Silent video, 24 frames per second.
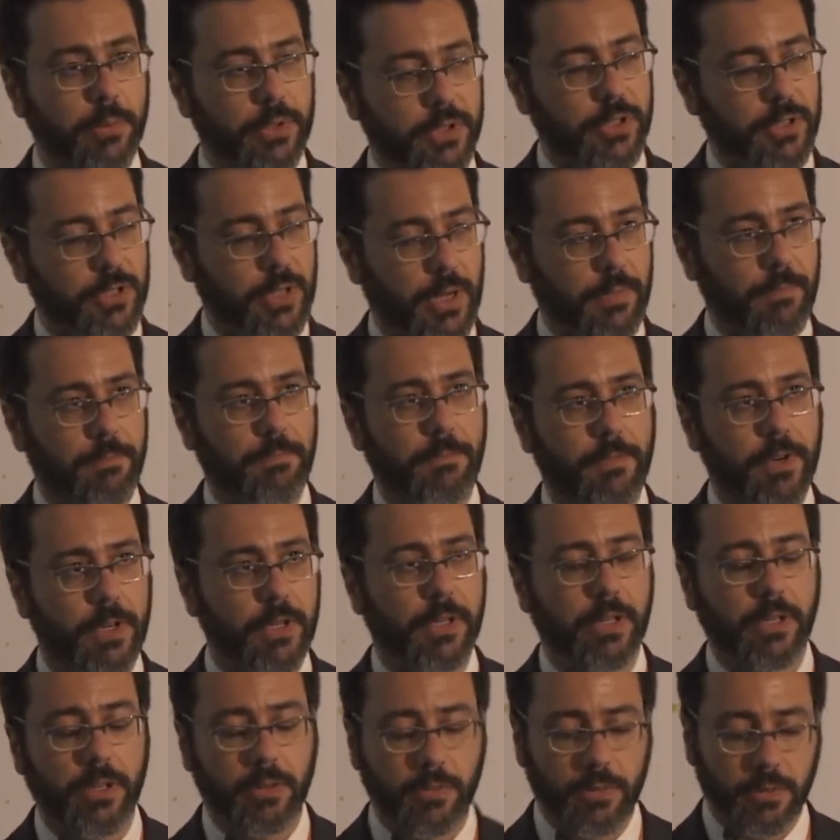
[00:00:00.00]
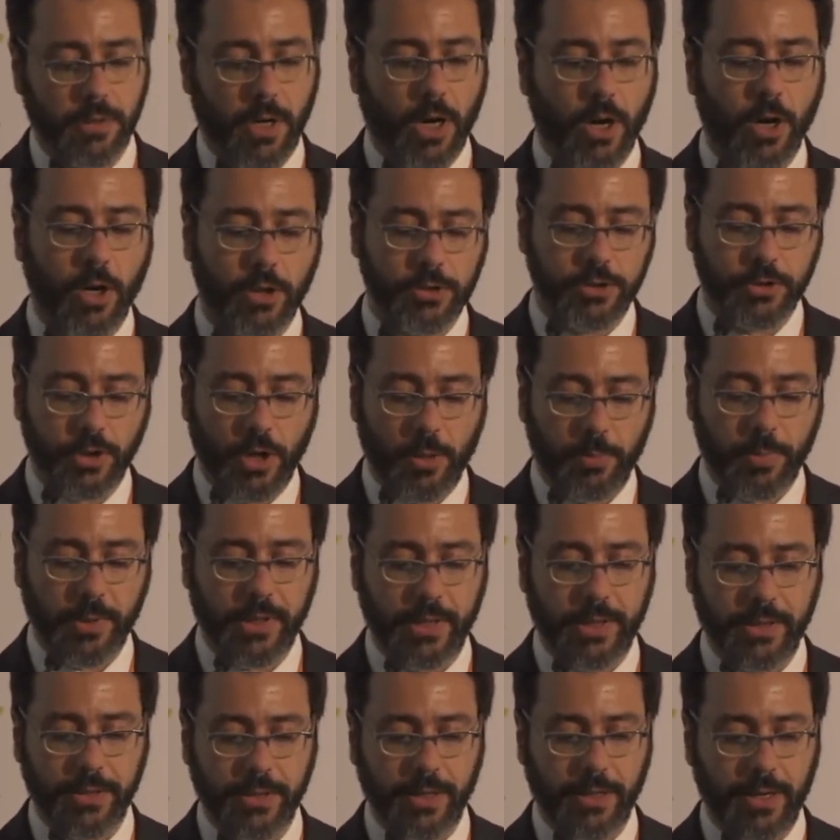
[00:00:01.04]
which is a very hot
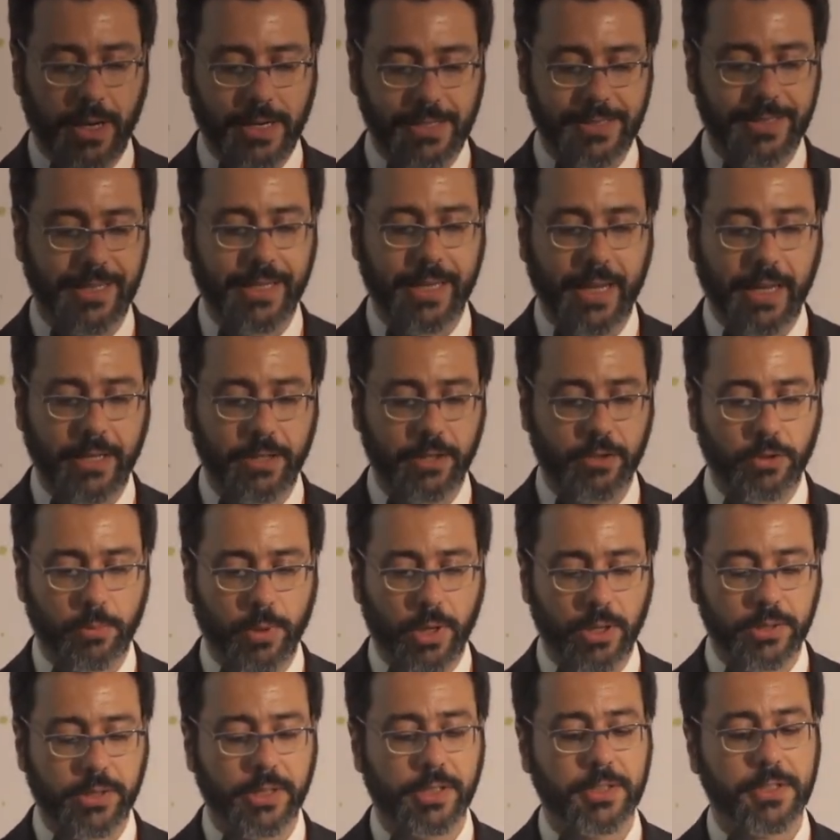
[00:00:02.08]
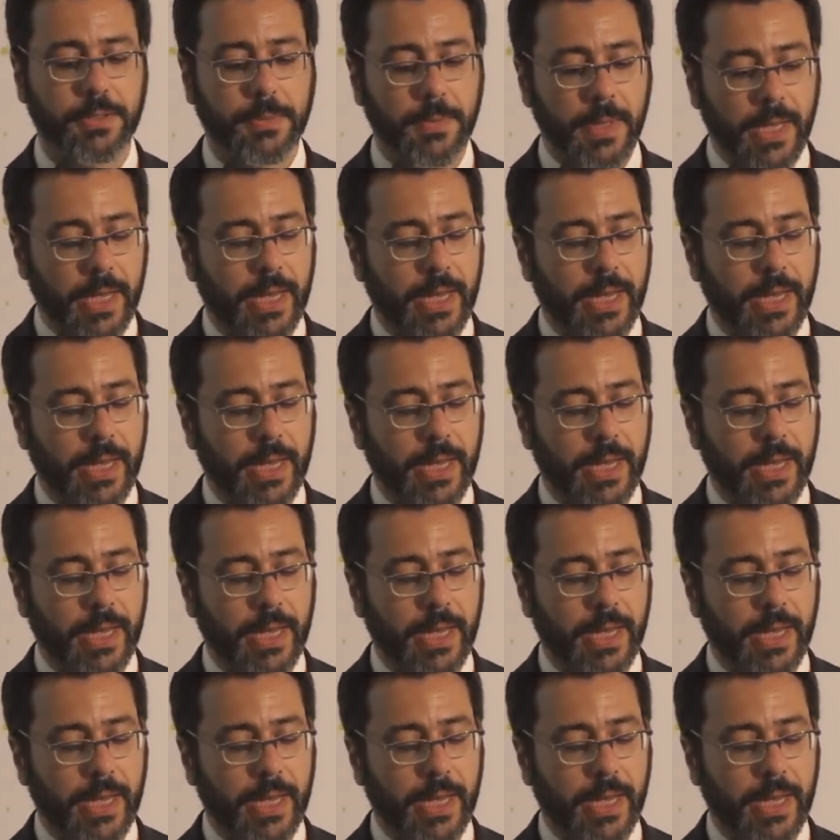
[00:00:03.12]
topic in the last decade in robotics,